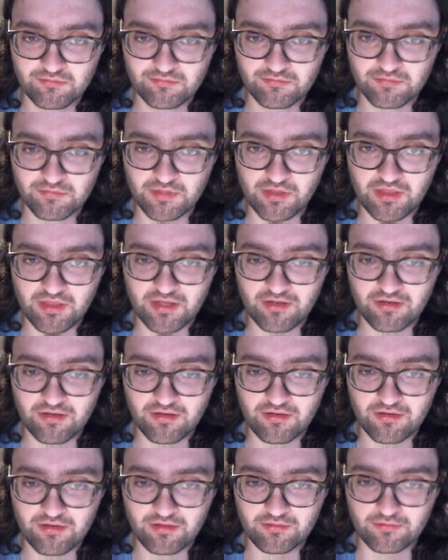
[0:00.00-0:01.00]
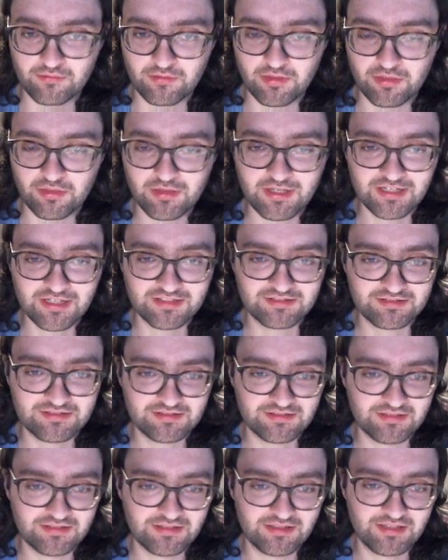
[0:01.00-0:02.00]
But then the thing
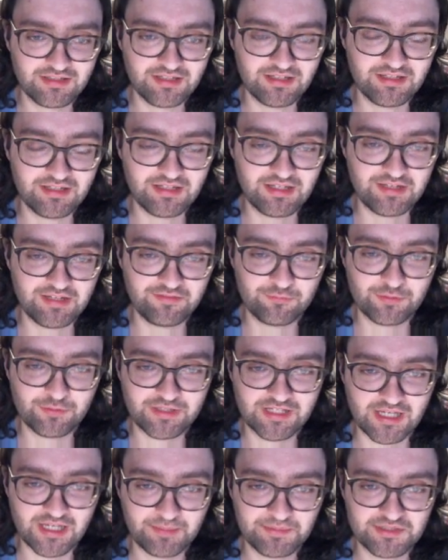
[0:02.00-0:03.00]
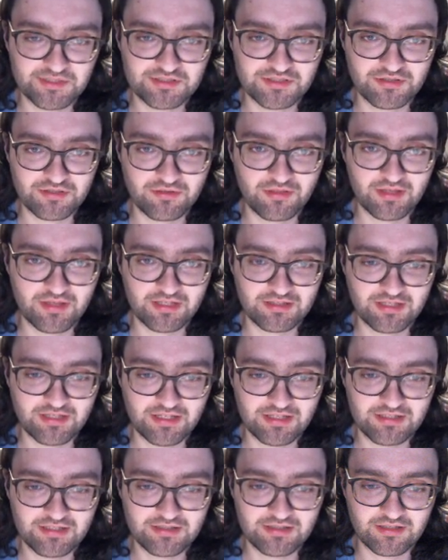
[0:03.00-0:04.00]
is, if we capture, they
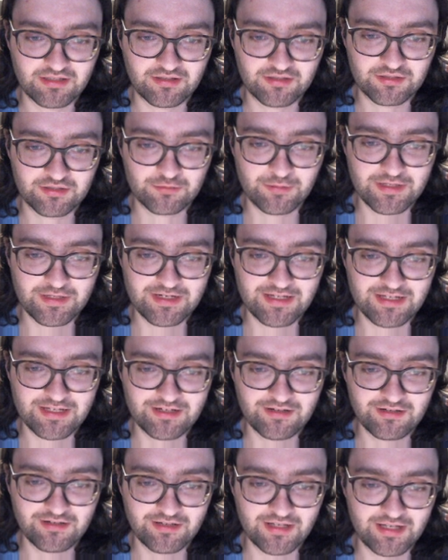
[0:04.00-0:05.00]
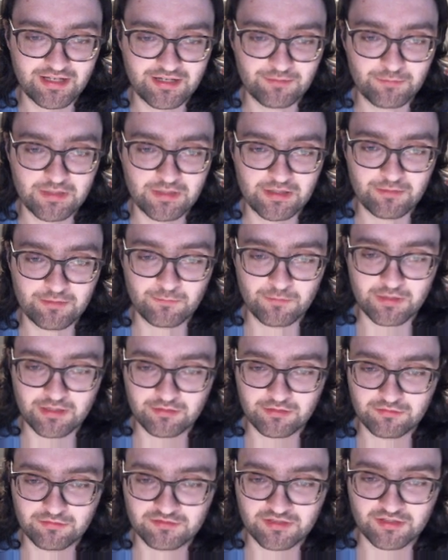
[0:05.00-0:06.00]
take our queen here and we will
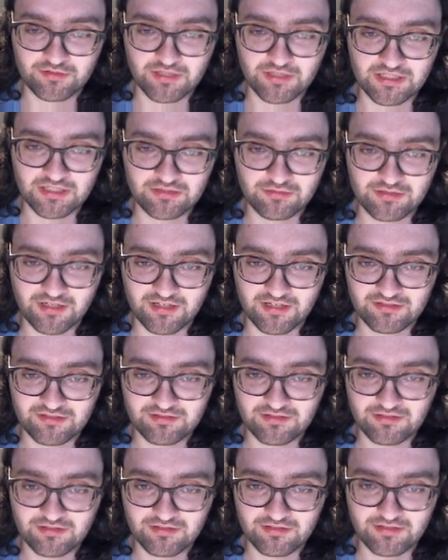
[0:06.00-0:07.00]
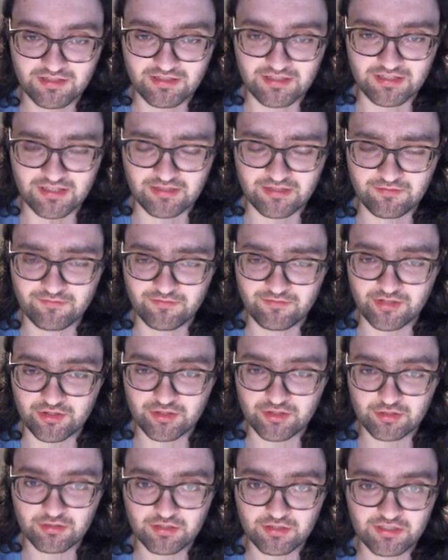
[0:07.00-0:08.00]
lose our right to castle
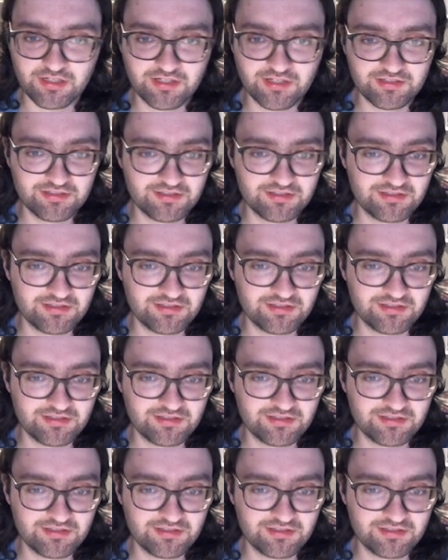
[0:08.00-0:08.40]
very early on.